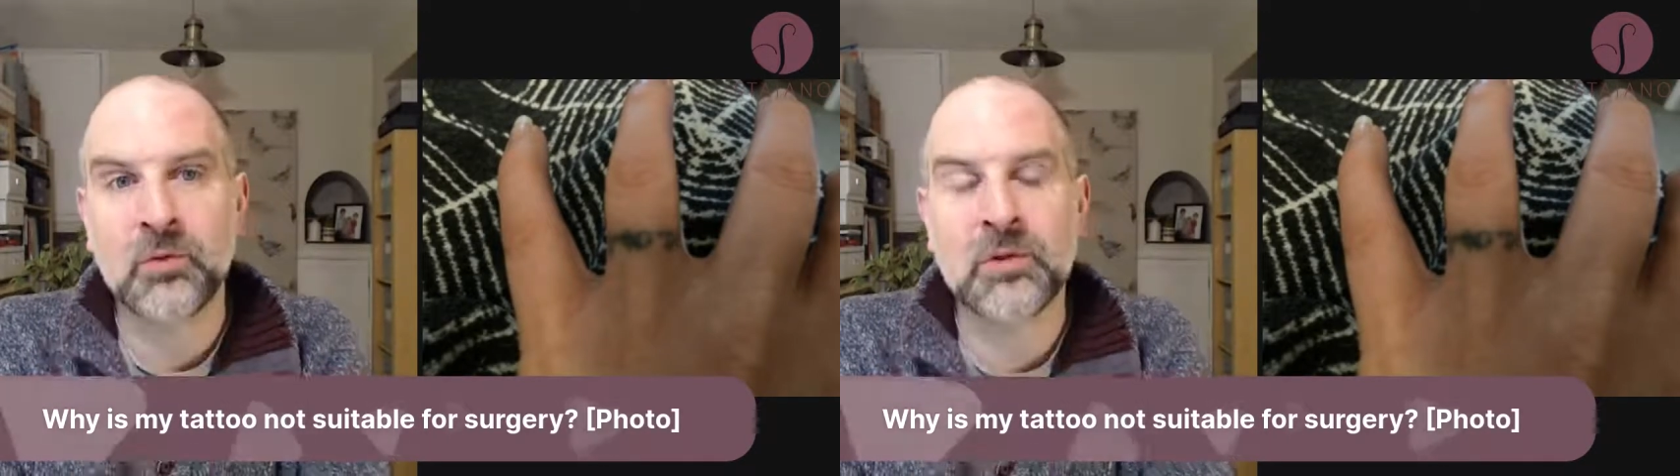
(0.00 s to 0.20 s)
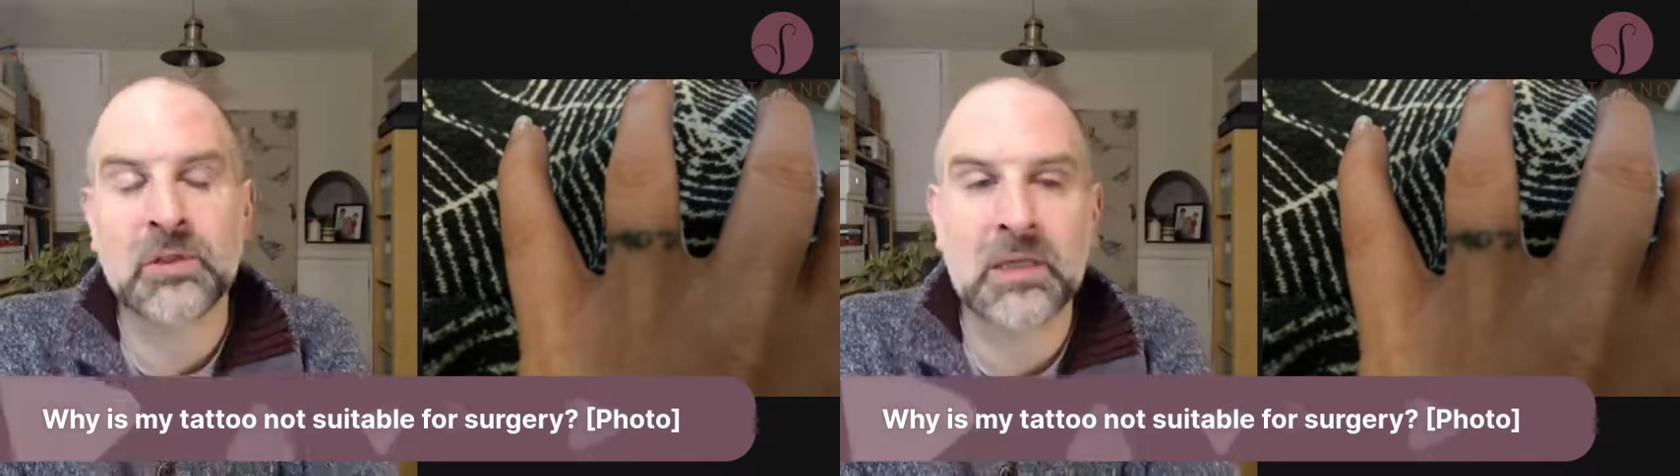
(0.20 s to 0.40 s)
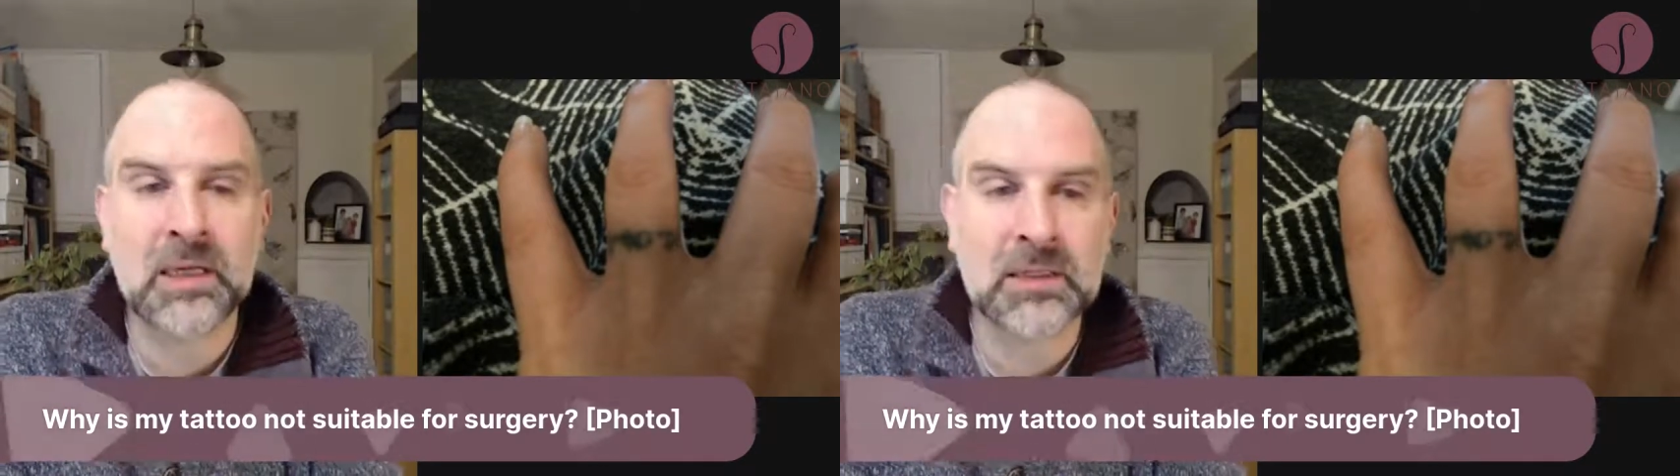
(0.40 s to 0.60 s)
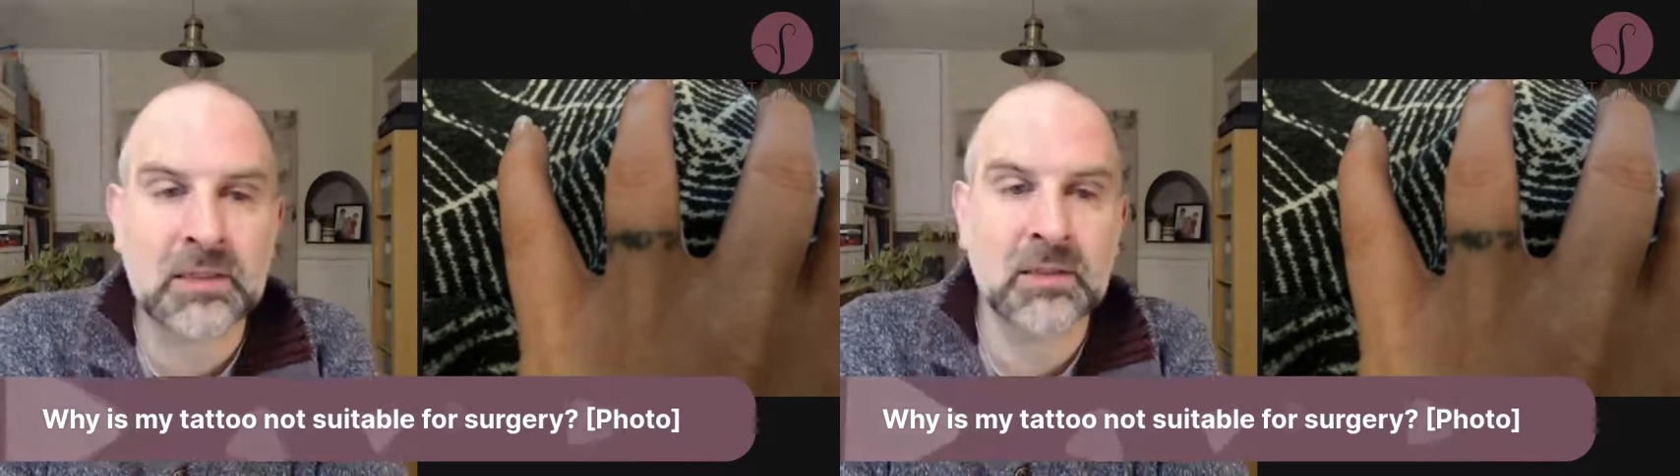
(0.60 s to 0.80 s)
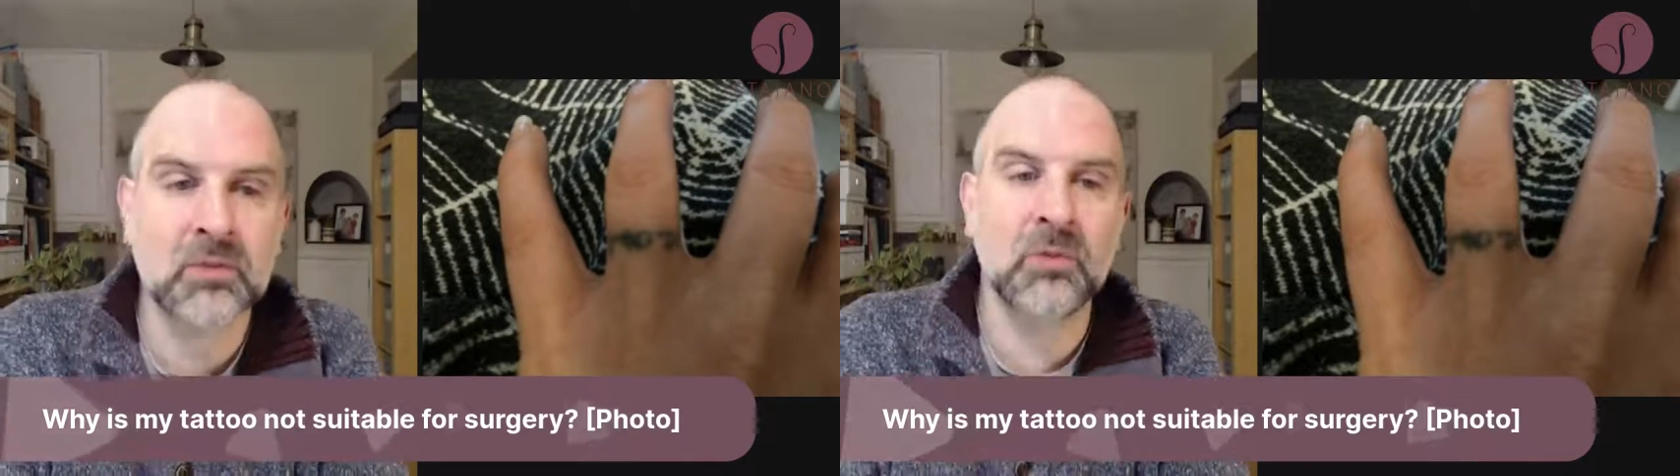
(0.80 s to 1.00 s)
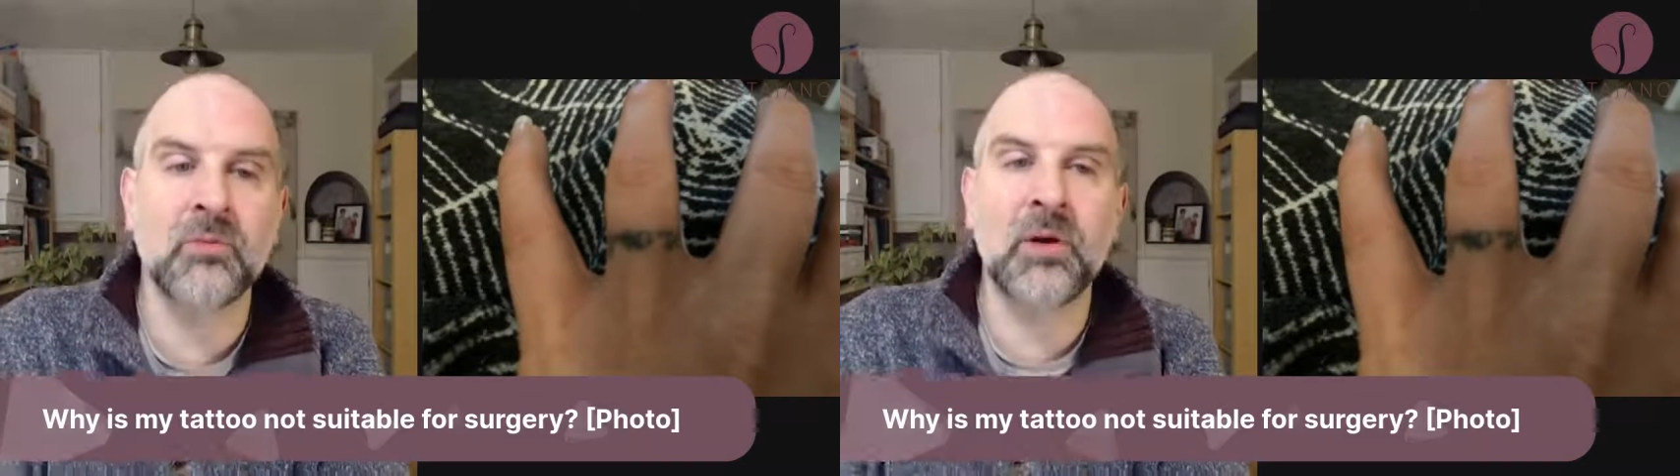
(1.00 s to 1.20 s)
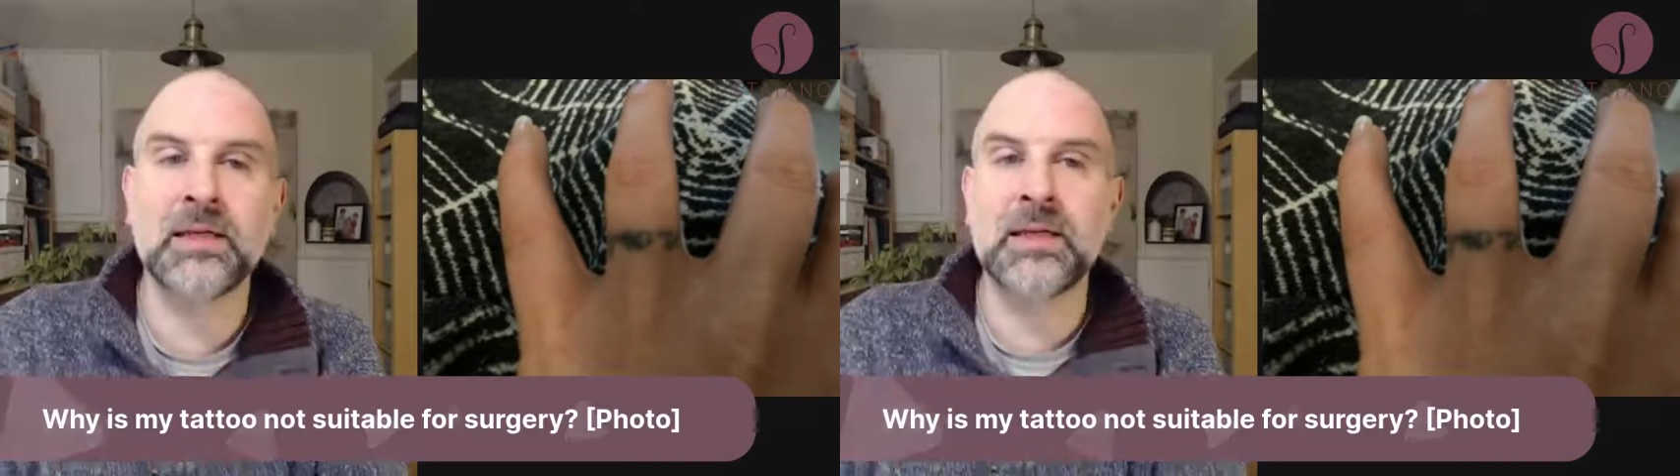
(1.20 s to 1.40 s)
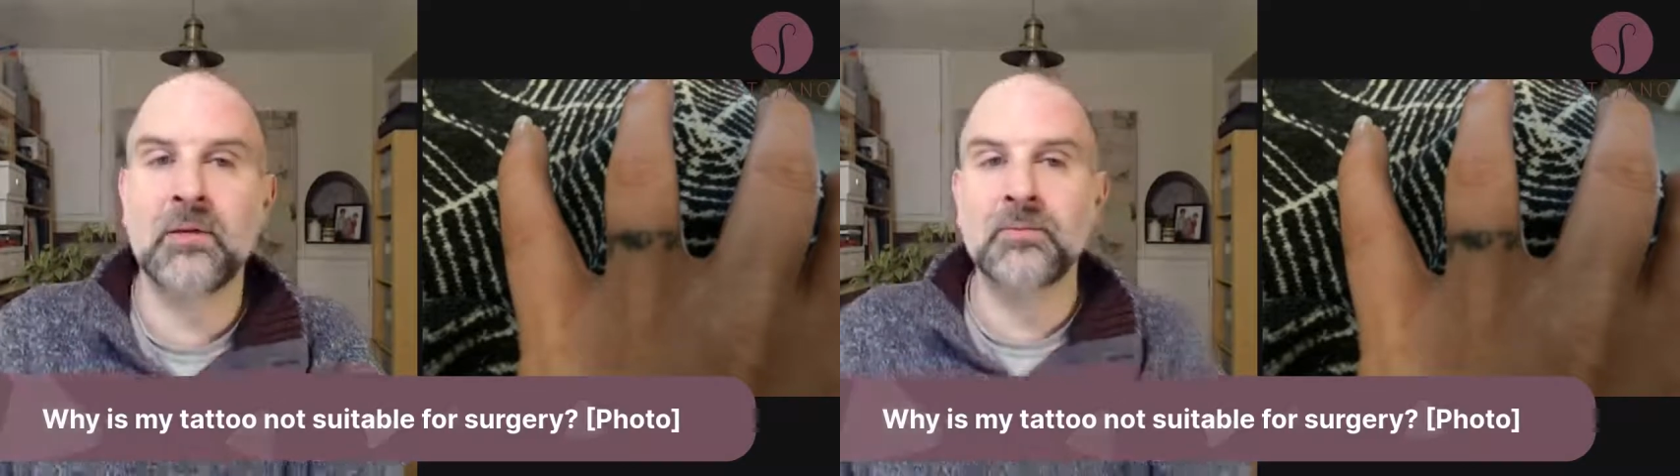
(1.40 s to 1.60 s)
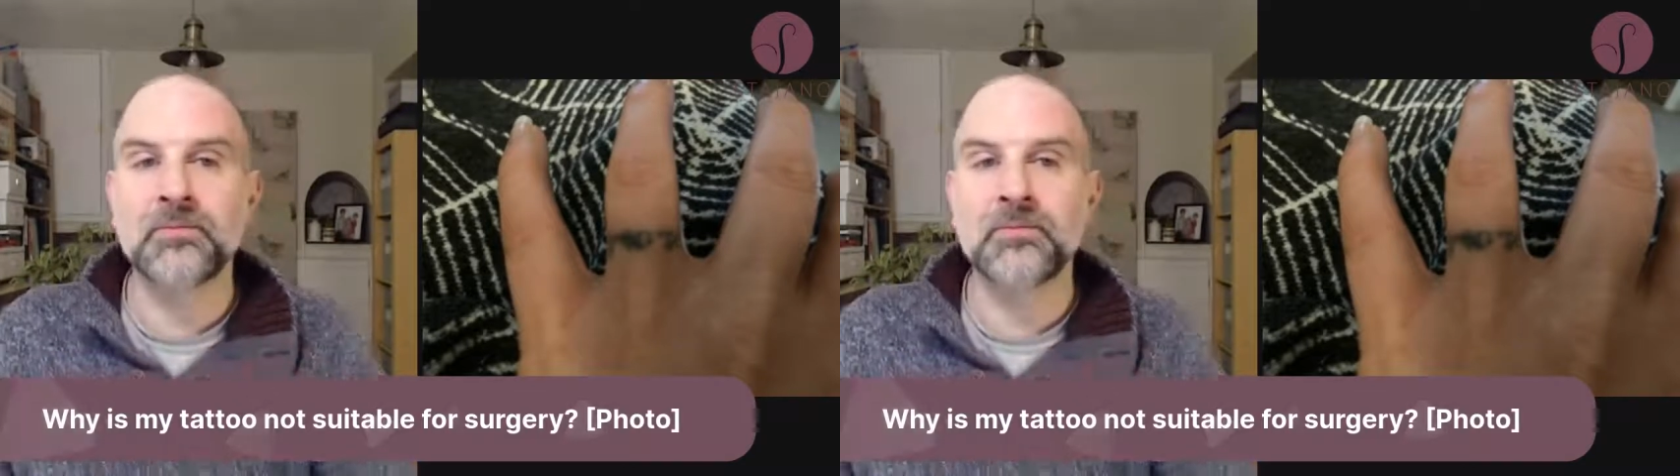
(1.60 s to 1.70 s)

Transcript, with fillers: dehiscence, wound breakdown.